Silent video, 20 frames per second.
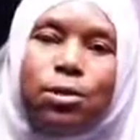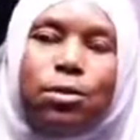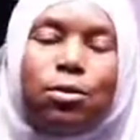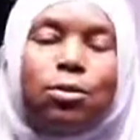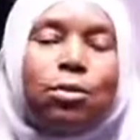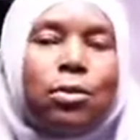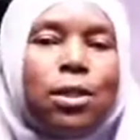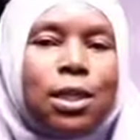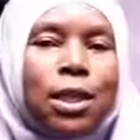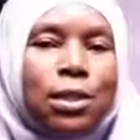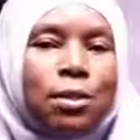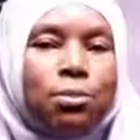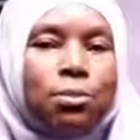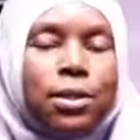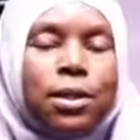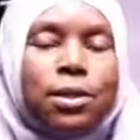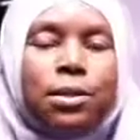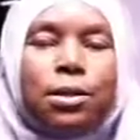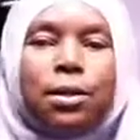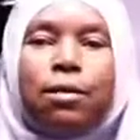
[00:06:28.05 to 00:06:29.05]
So
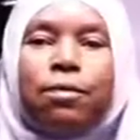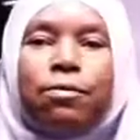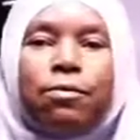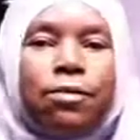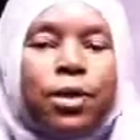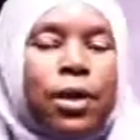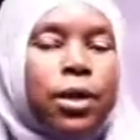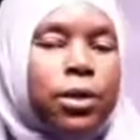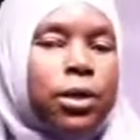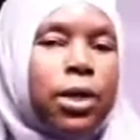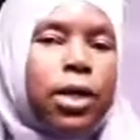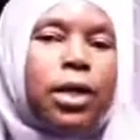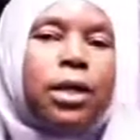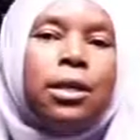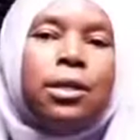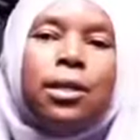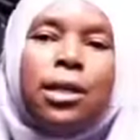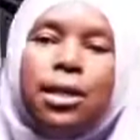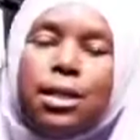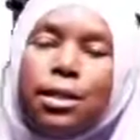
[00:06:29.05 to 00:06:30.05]
dustbins are very
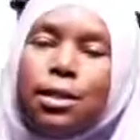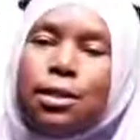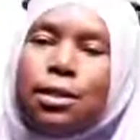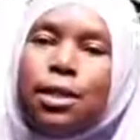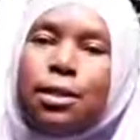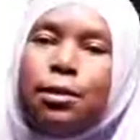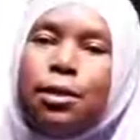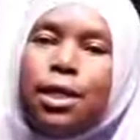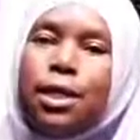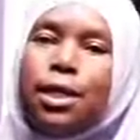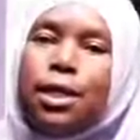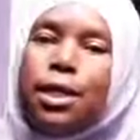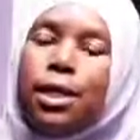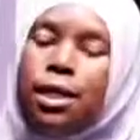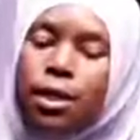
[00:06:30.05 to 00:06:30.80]
necessary.